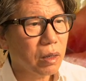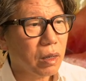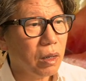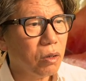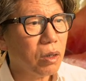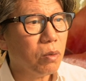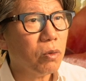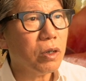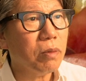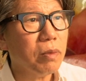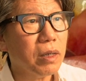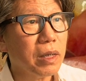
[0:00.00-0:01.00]
As you can
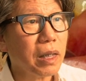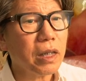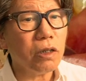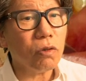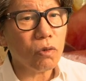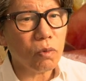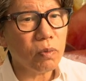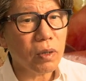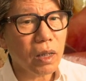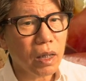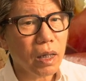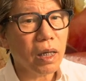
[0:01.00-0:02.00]
see here, the
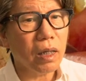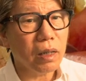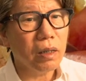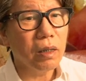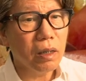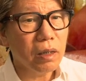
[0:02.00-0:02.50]
relatively higher